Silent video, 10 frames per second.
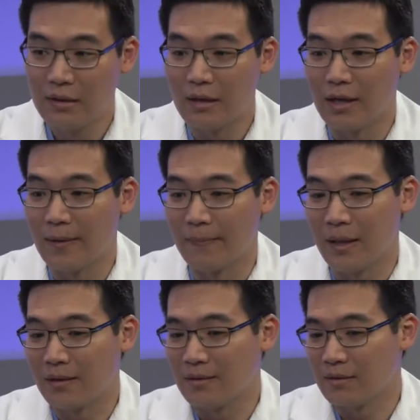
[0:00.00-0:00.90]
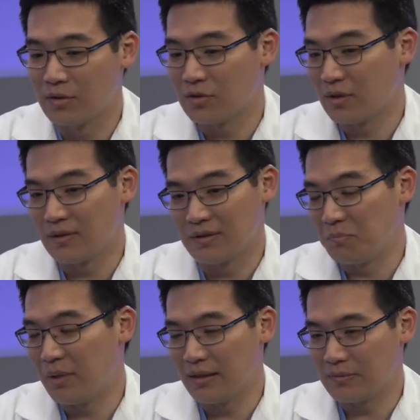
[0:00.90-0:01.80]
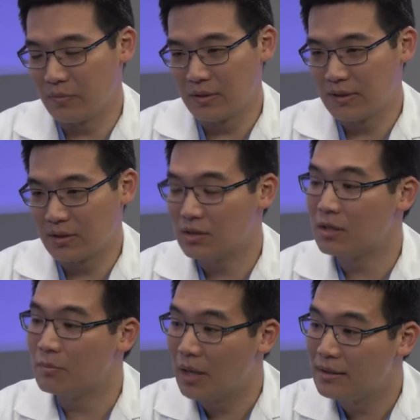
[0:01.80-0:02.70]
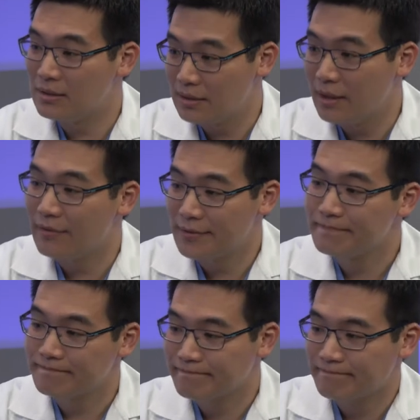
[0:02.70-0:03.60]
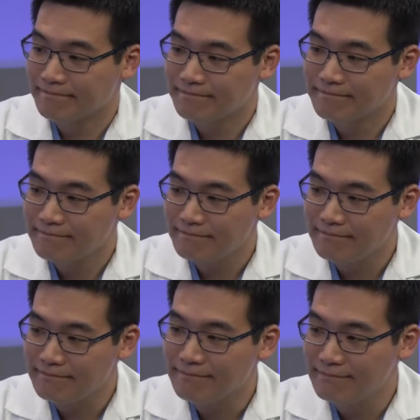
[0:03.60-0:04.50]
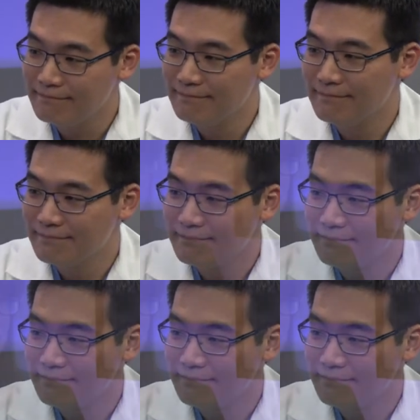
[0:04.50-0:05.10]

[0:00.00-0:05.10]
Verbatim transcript: Mm-hmm. um, and I think our strength is best when it's actually combined together. Absolutely. And one of the